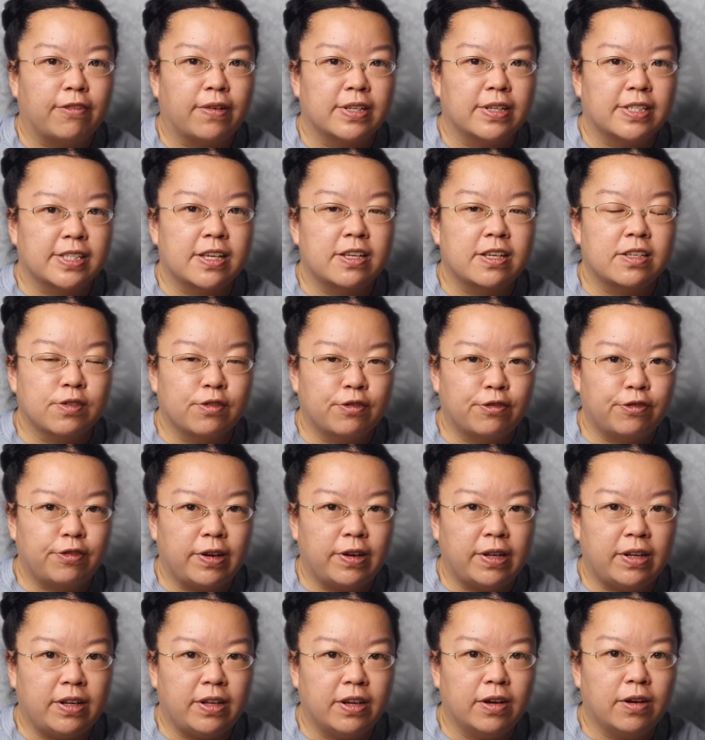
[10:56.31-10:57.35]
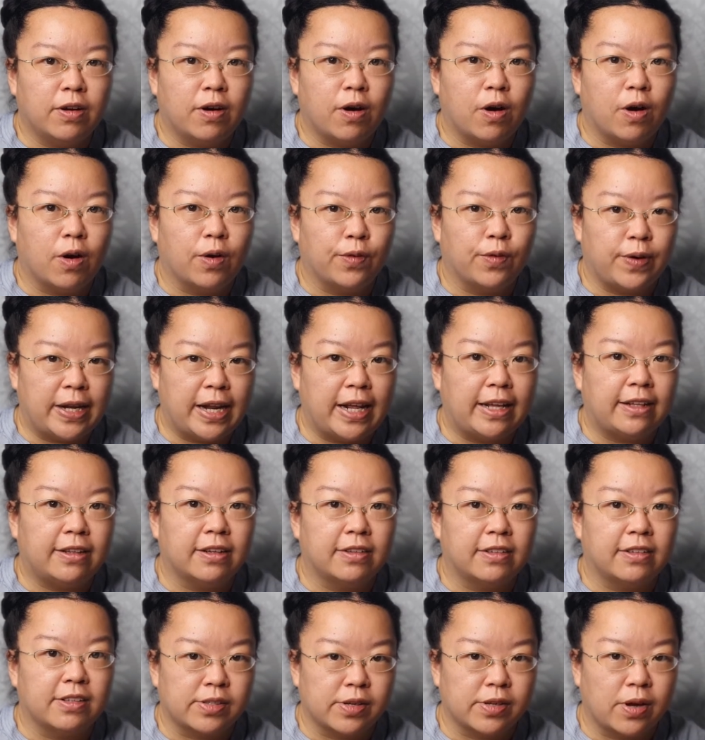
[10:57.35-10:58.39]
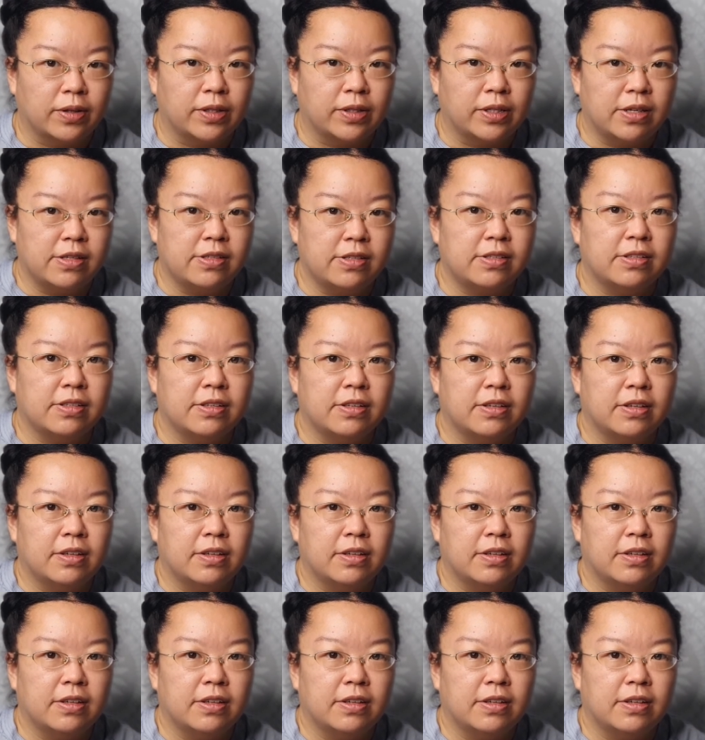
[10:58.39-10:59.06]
schizophrenia or related disorders,